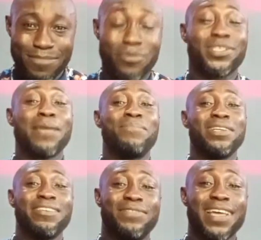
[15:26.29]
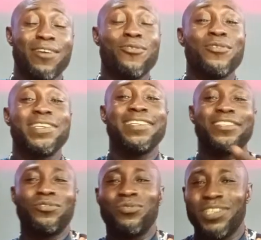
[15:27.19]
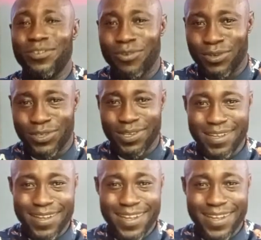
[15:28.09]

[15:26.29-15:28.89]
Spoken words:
but I believe that God is using us.